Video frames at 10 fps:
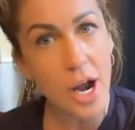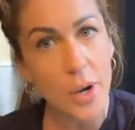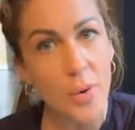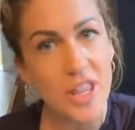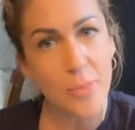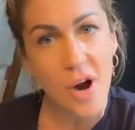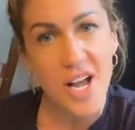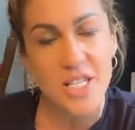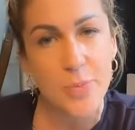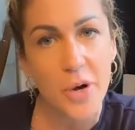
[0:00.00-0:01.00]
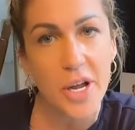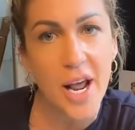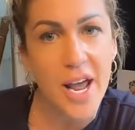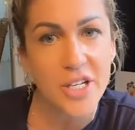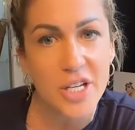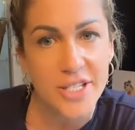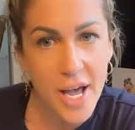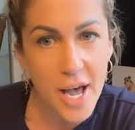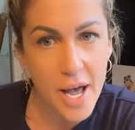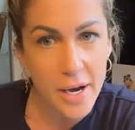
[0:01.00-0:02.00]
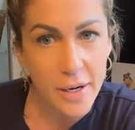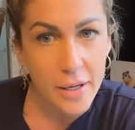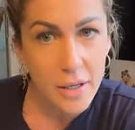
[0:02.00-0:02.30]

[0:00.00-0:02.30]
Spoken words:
on it with a price point and you're done.